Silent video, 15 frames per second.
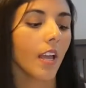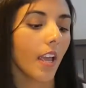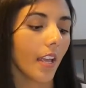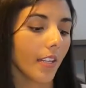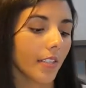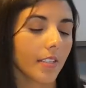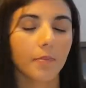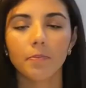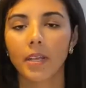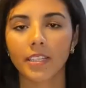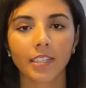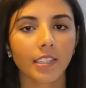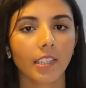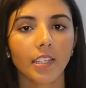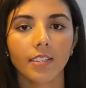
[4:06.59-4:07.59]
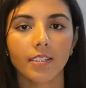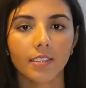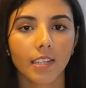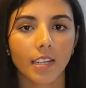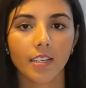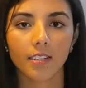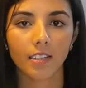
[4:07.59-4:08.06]
It's basically a
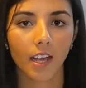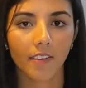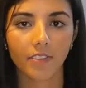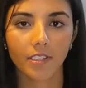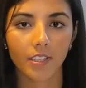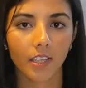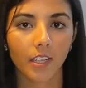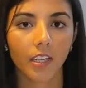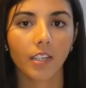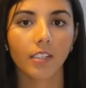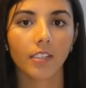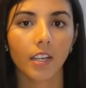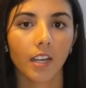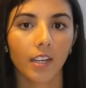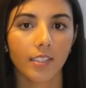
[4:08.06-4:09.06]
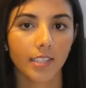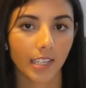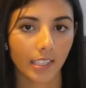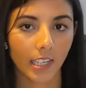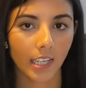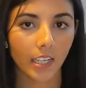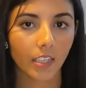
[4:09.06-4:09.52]
Stanislavski
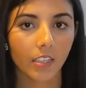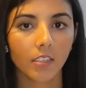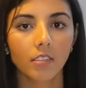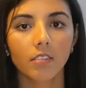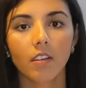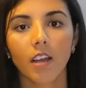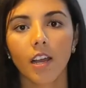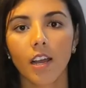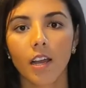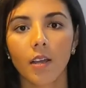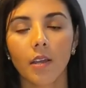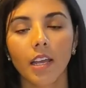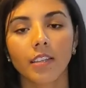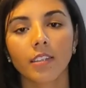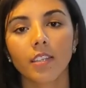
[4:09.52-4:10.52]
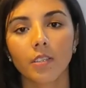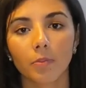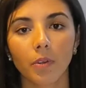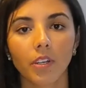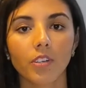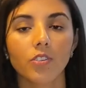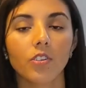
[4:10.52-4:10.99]
technique, and this
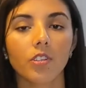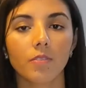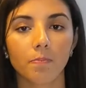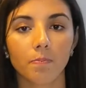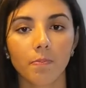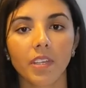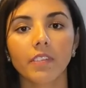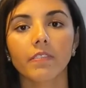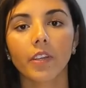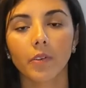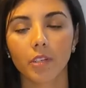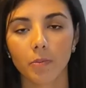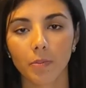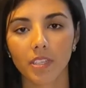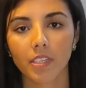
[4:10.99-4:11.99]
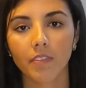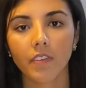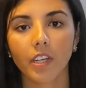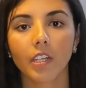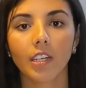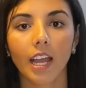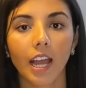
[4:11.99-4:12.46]
book is just being very
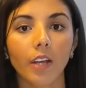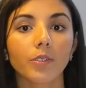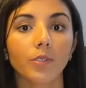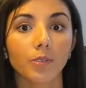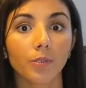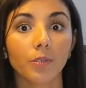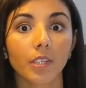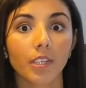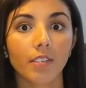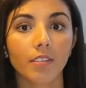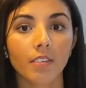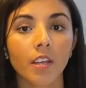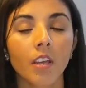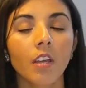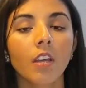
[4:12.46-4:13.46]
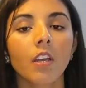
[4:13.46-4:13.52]
specific in how you do this.